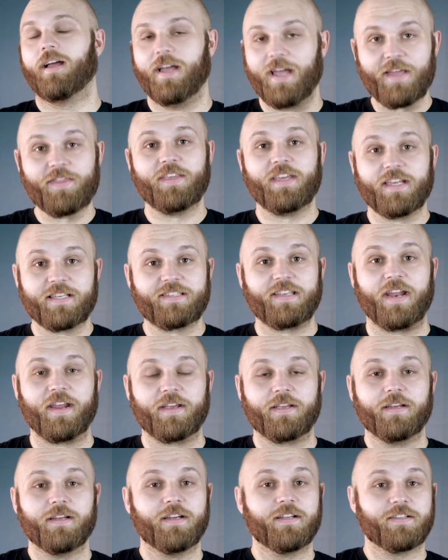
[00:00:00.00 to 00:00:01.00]
And the
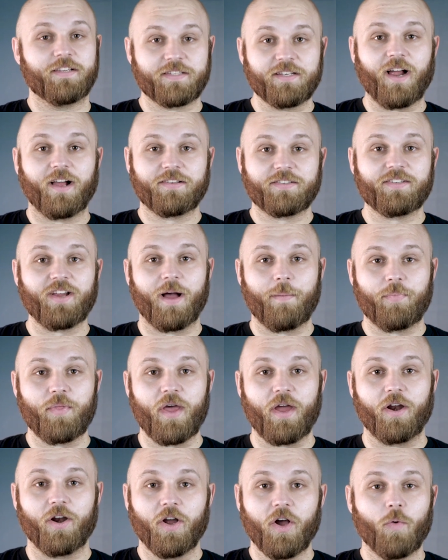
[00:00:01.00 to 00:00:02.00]
aesthetic does not stop
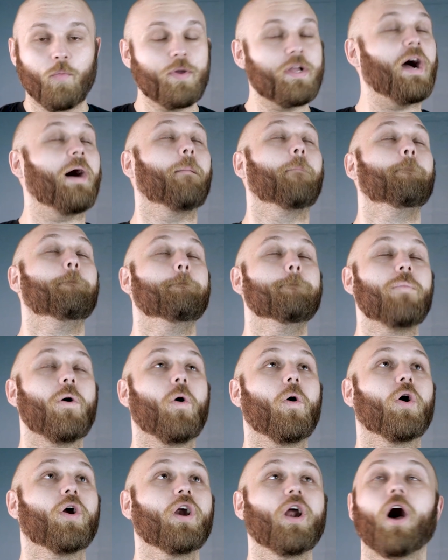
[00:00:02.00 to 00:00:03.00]
there. We got
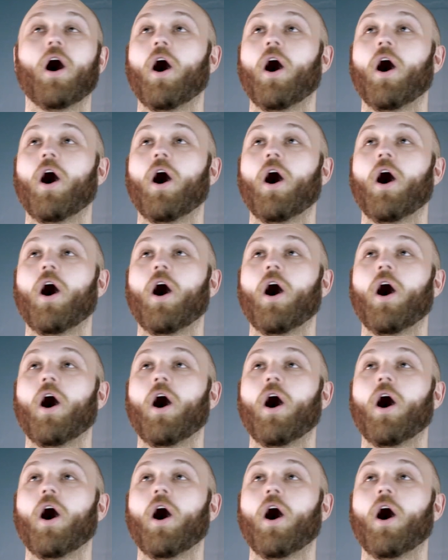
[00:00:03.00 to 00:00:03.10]
more